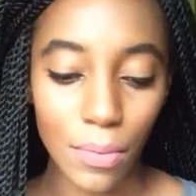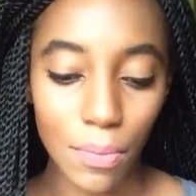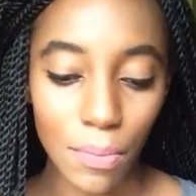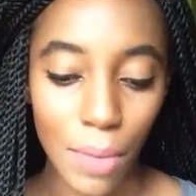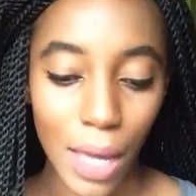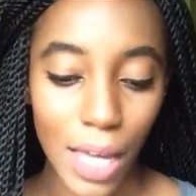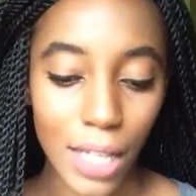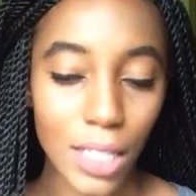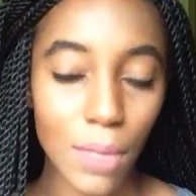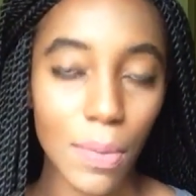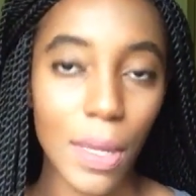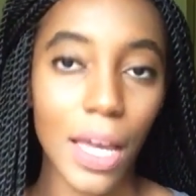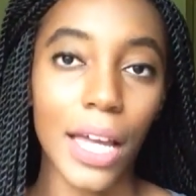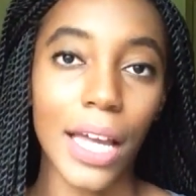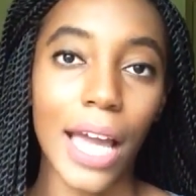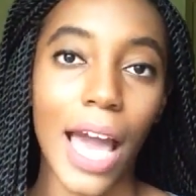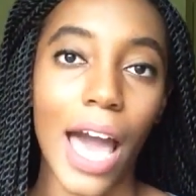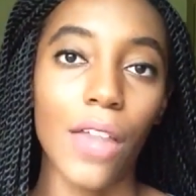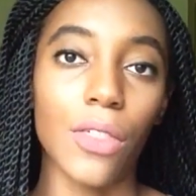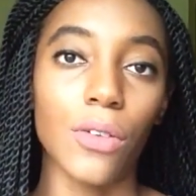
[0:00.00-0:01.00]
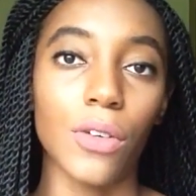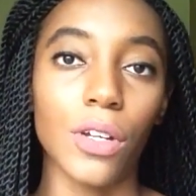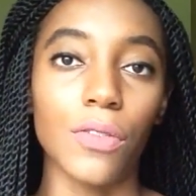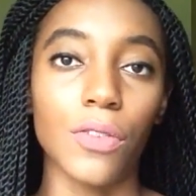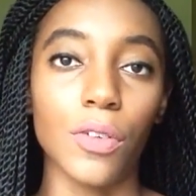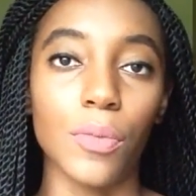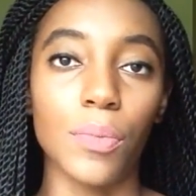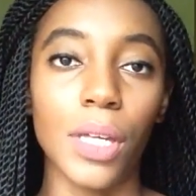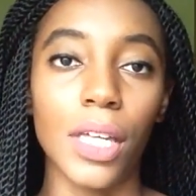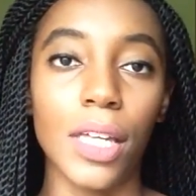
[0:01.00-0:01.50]
made to be a gathering
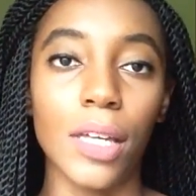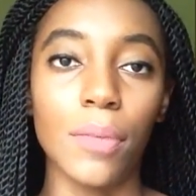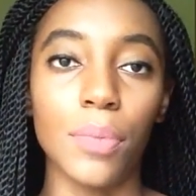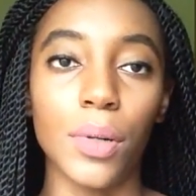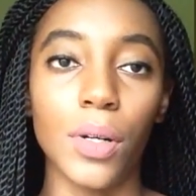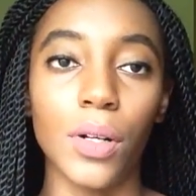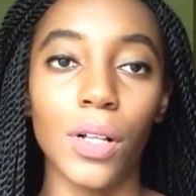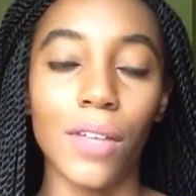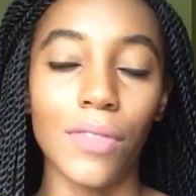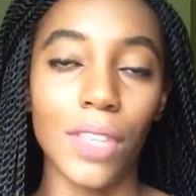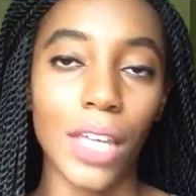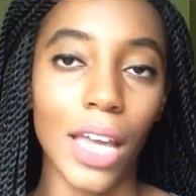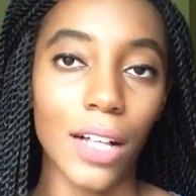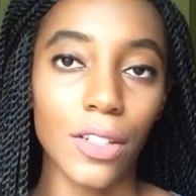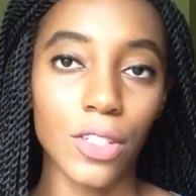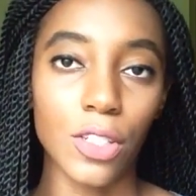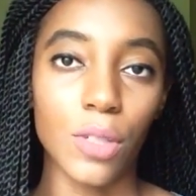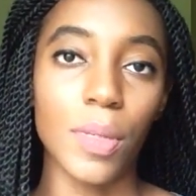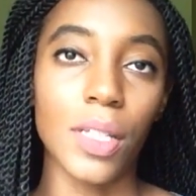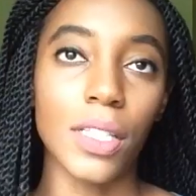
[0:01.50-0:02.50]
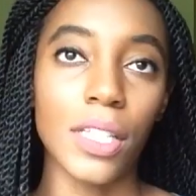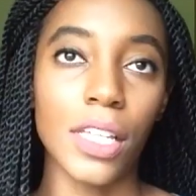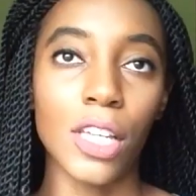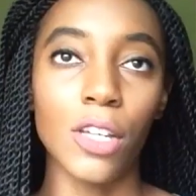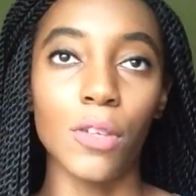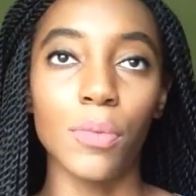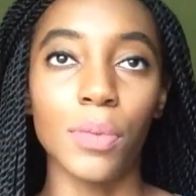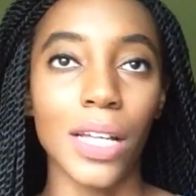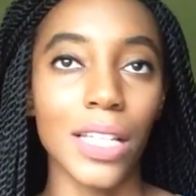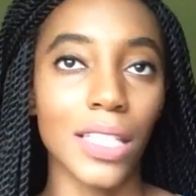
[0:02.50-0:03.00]
for people of the
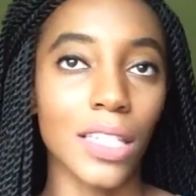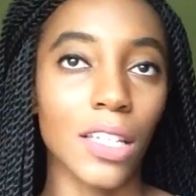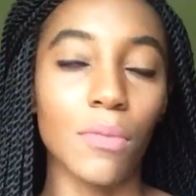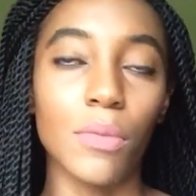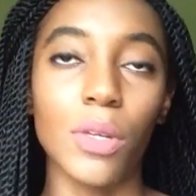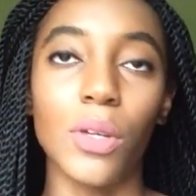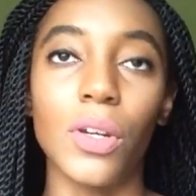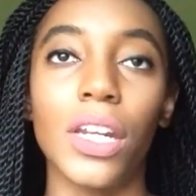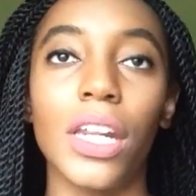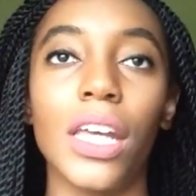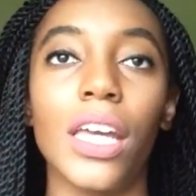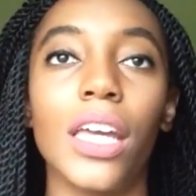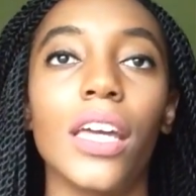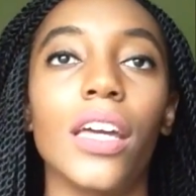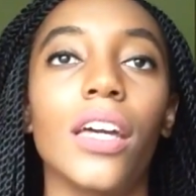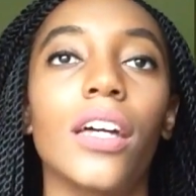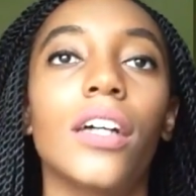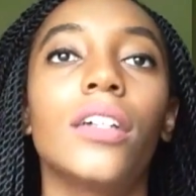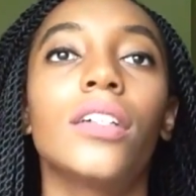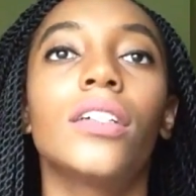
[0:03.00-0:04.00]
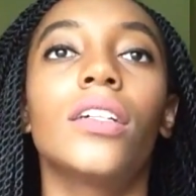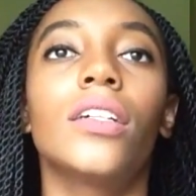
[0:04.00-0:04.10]
LGBTQ+ community